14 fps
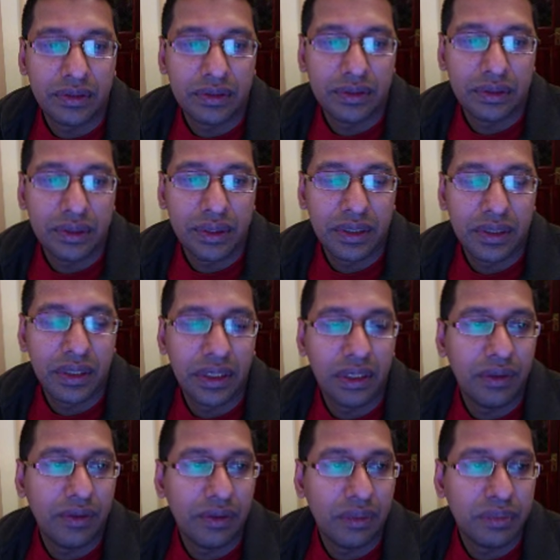you can
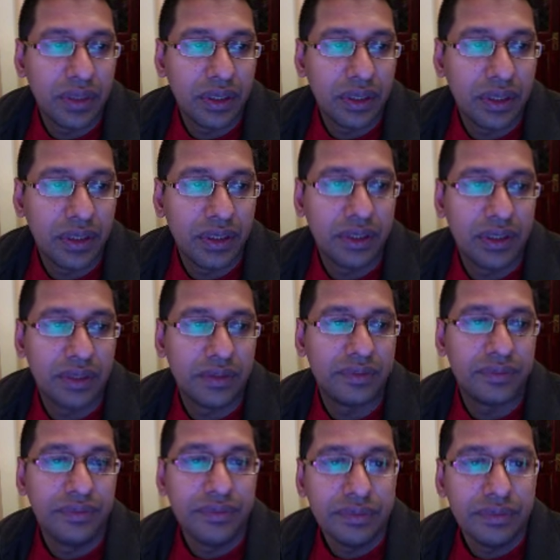have up to 30.
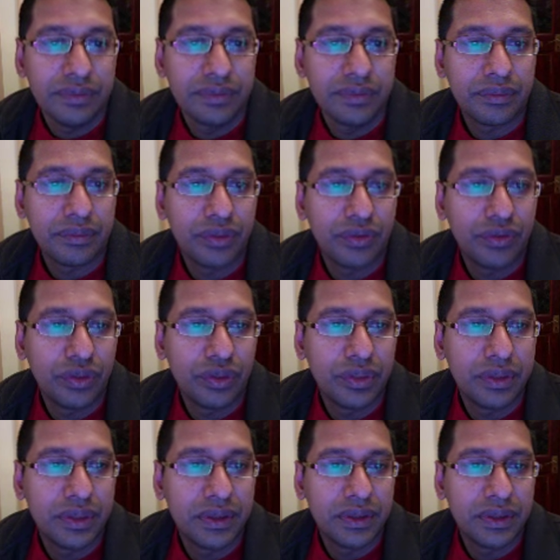
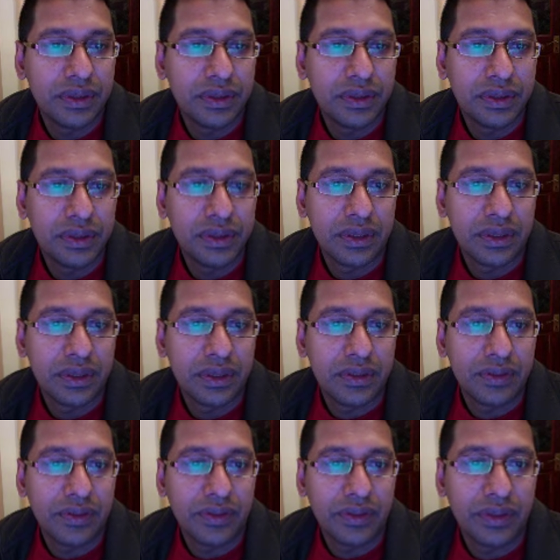Performance,
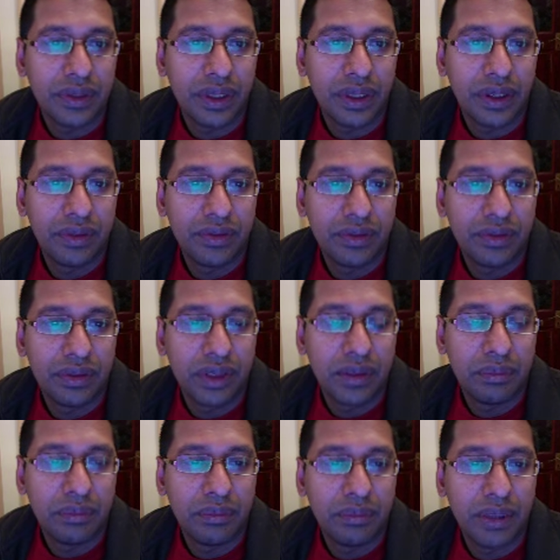I've set
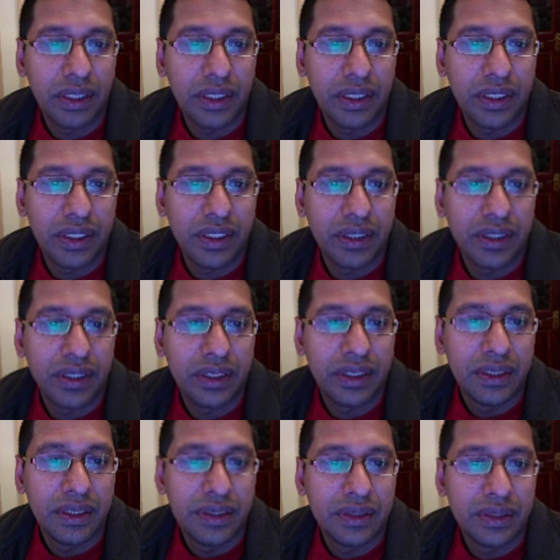mine
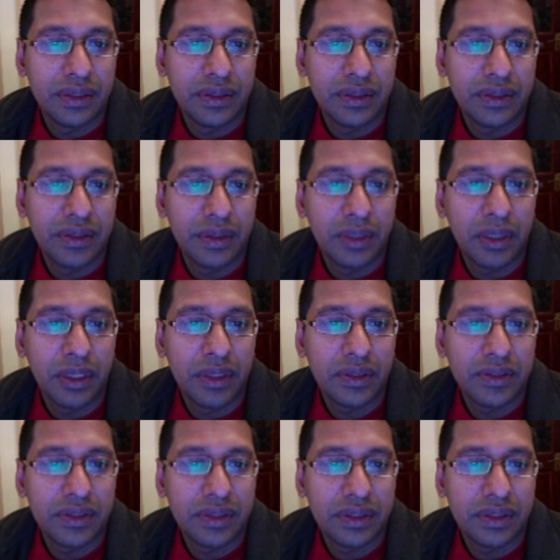to about
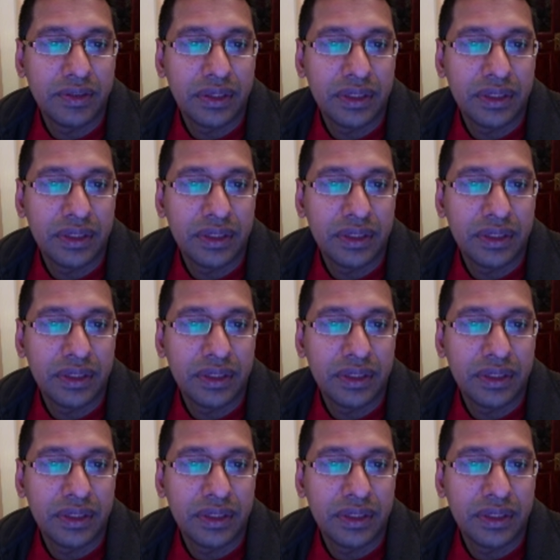70%